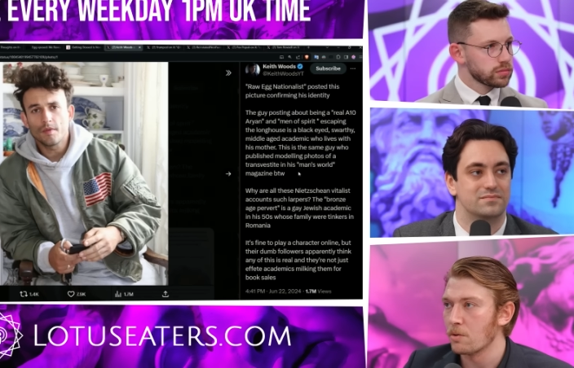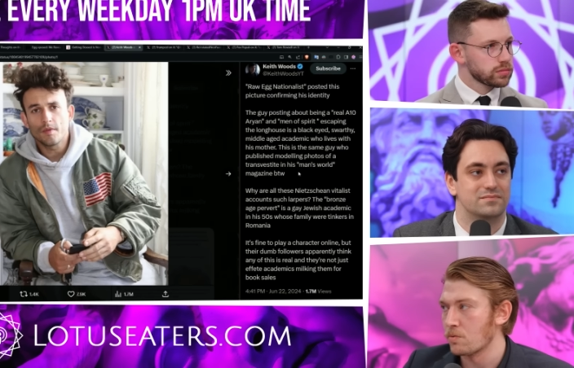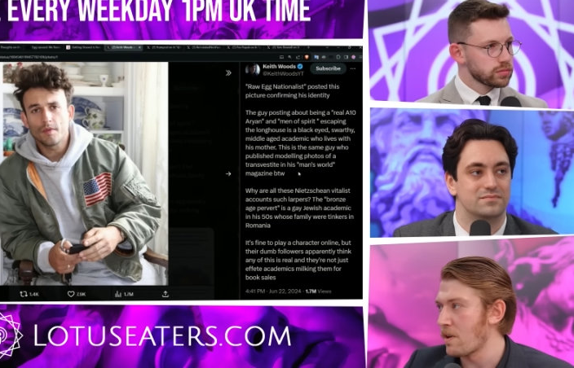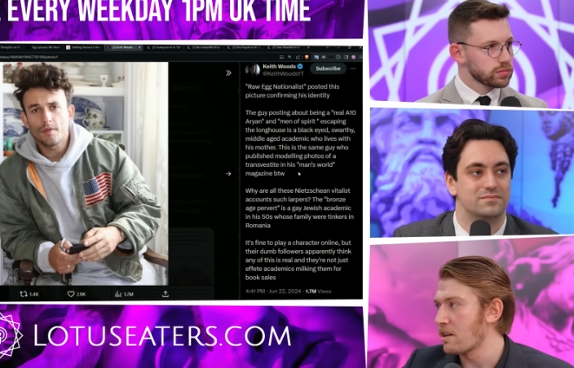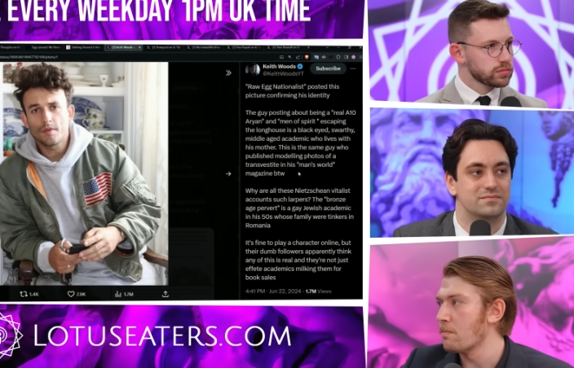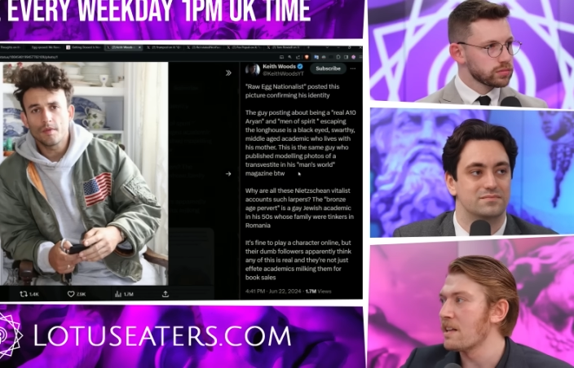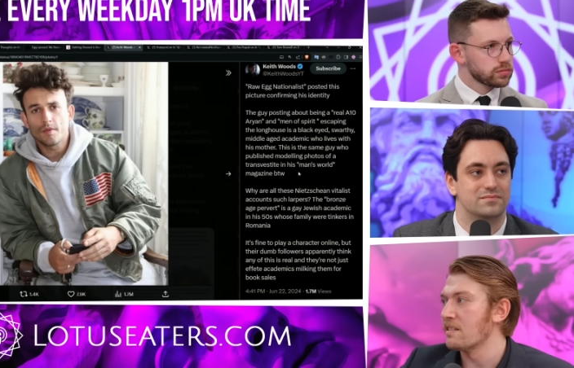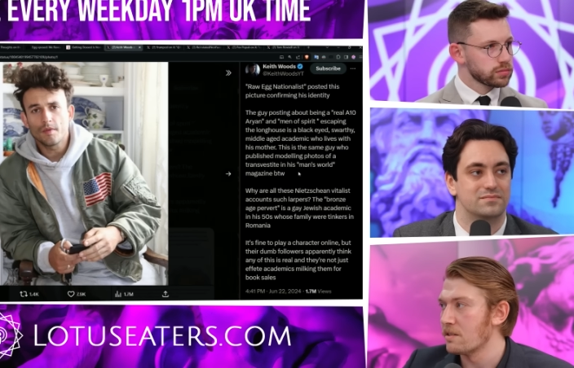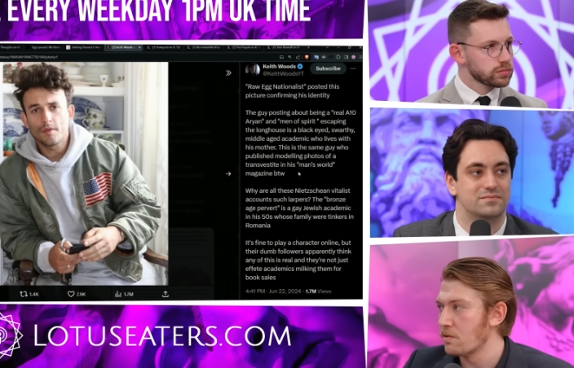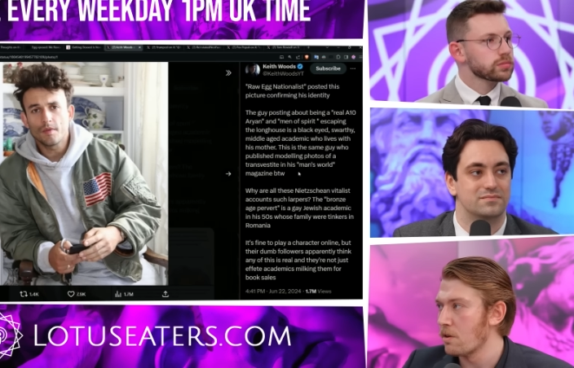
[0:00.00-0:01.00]
Speaker 1: that was
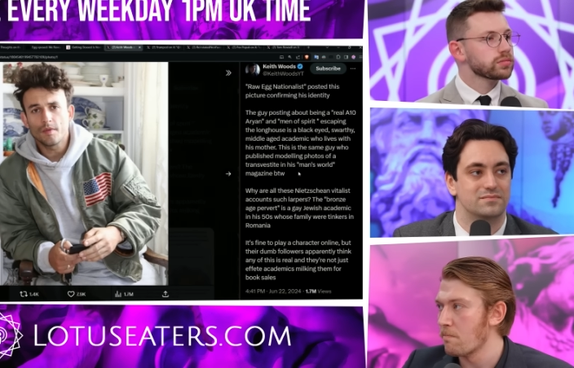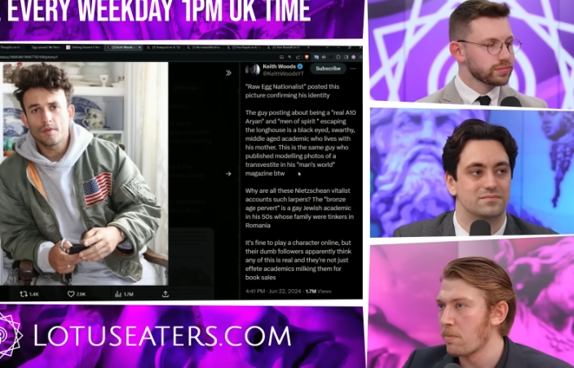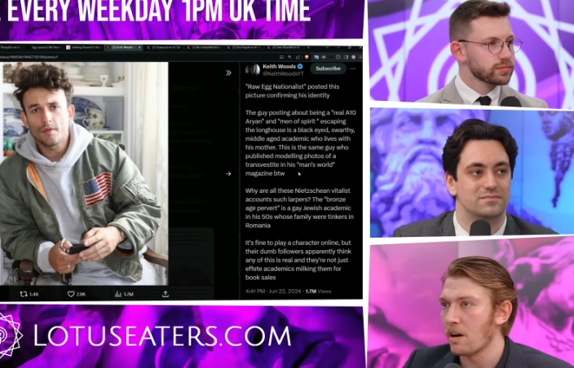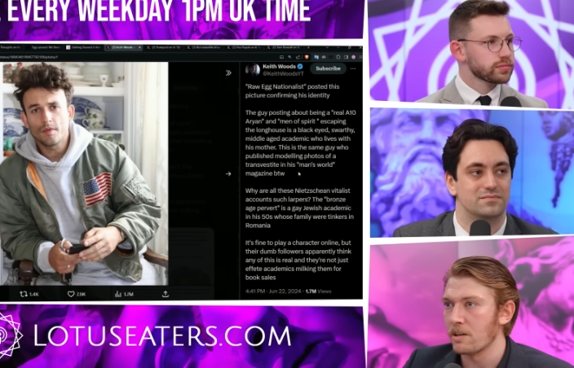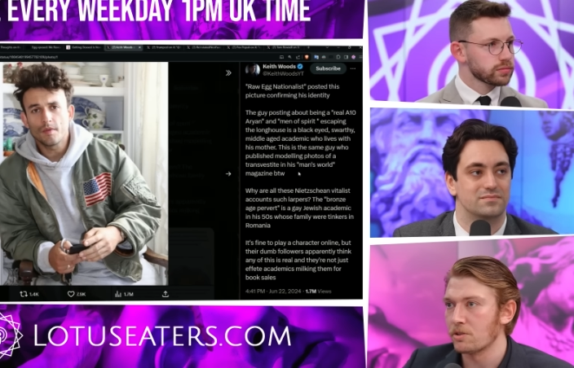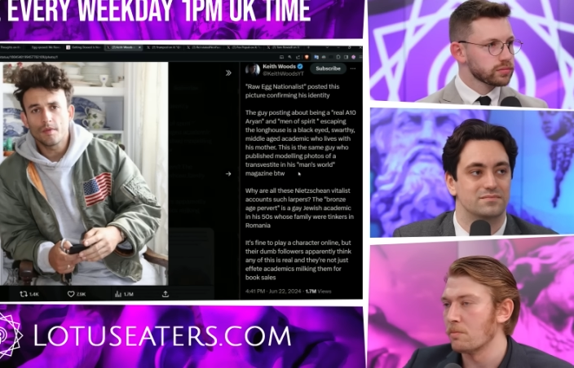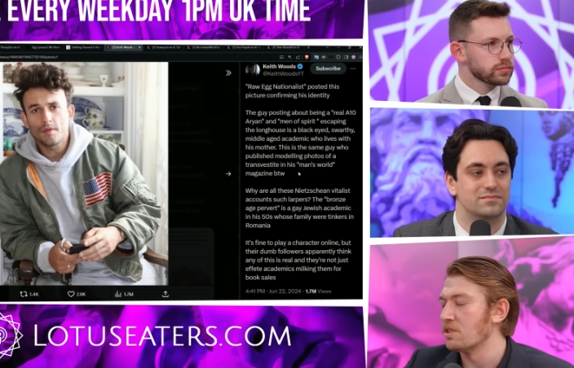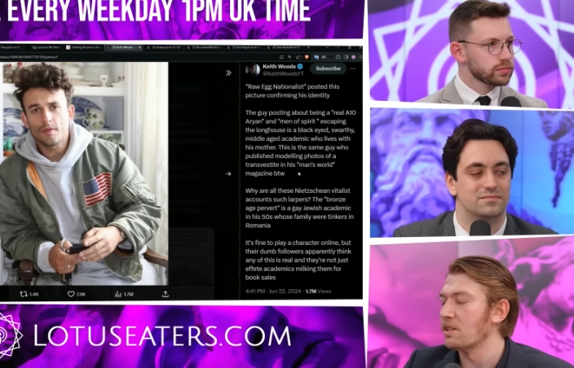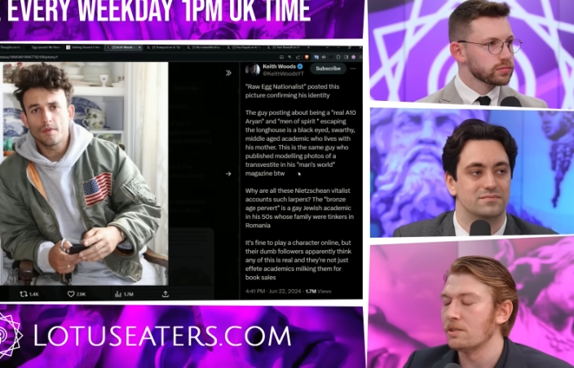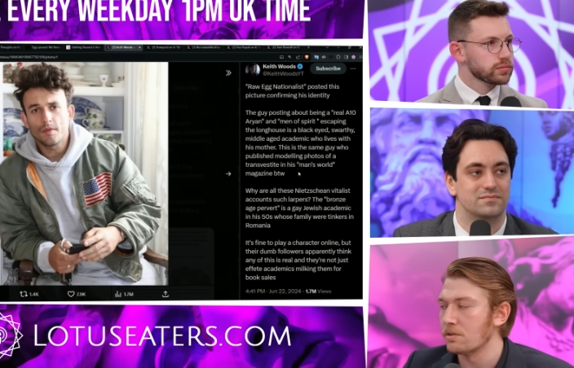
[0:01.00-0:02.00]
recommended to him by some
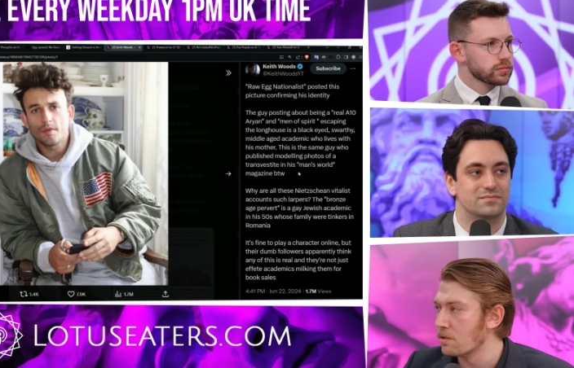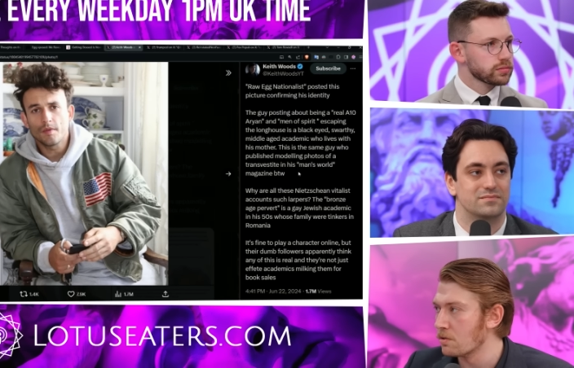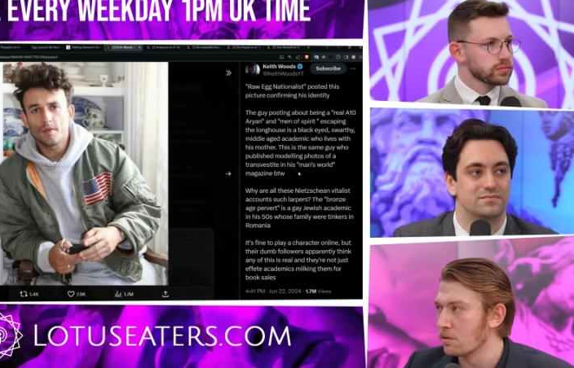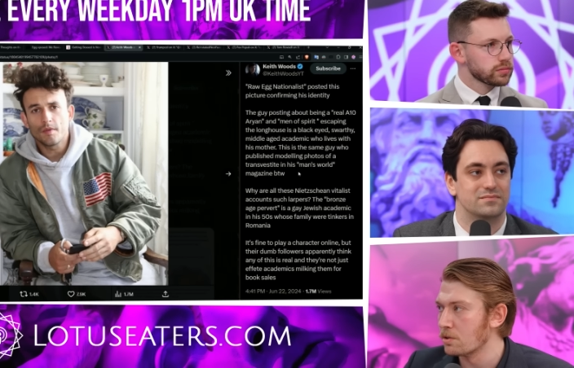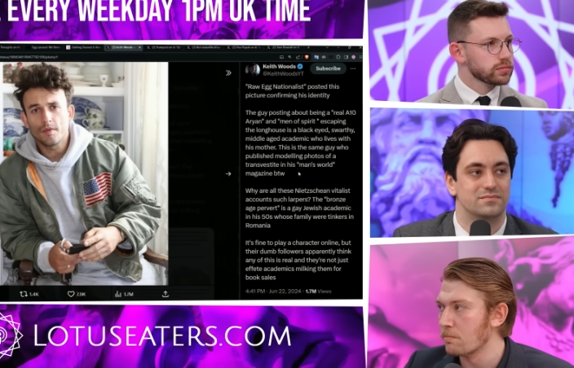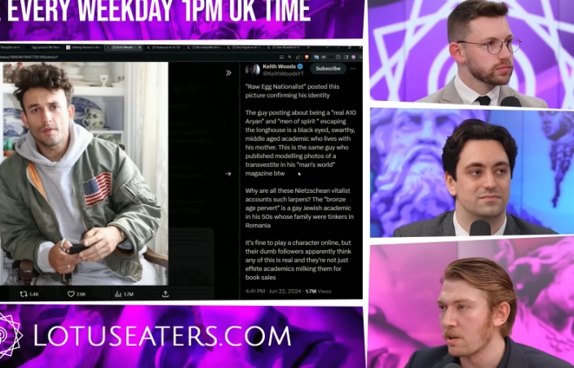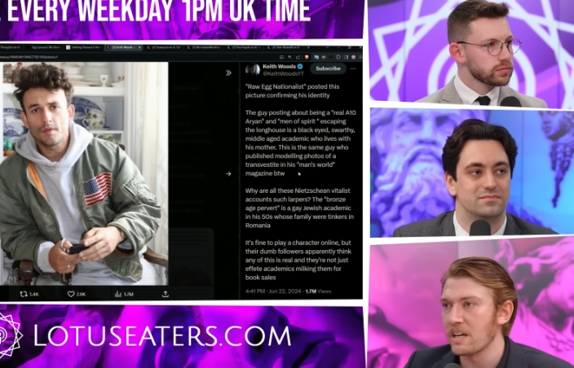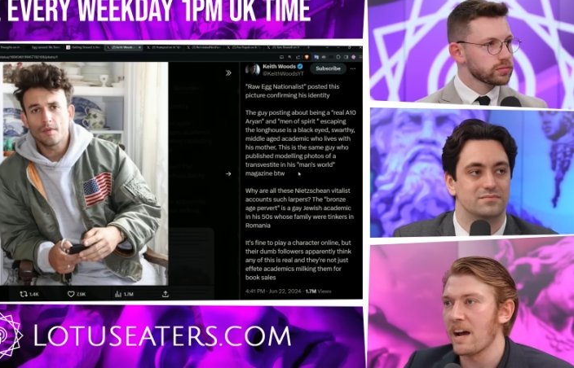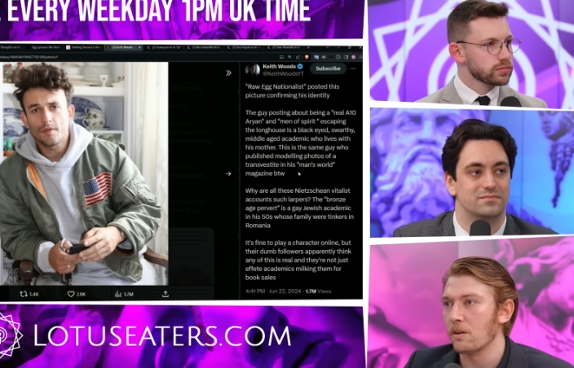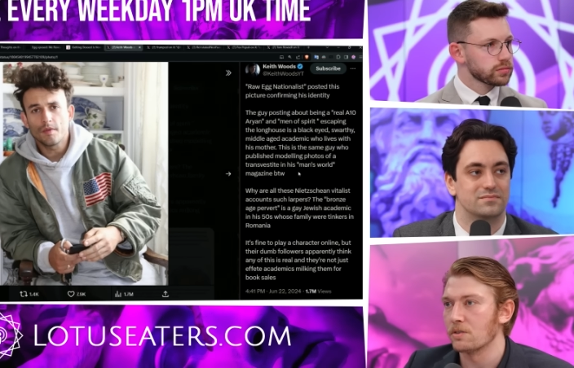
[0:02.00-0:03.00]
assistant or
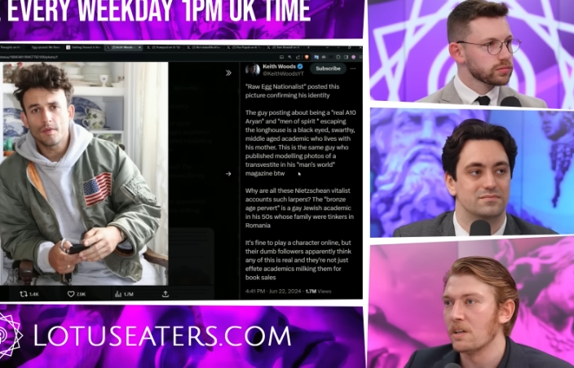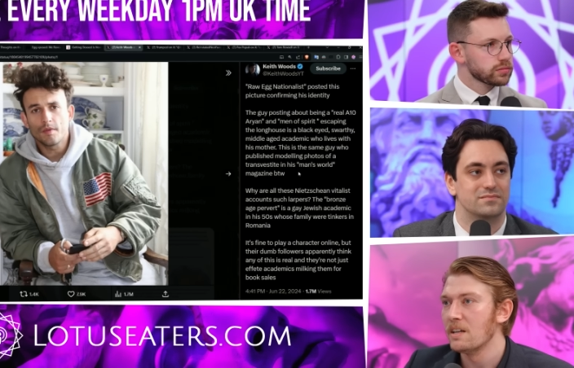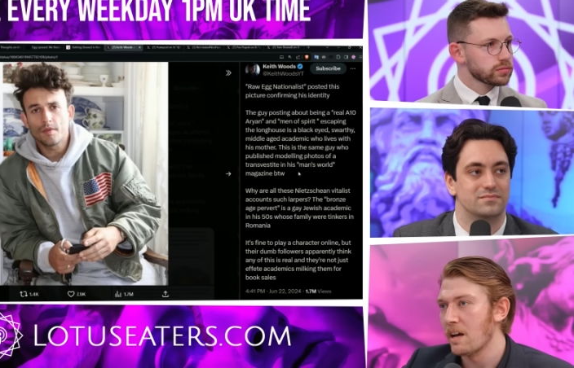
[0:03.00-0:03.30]
somebody else,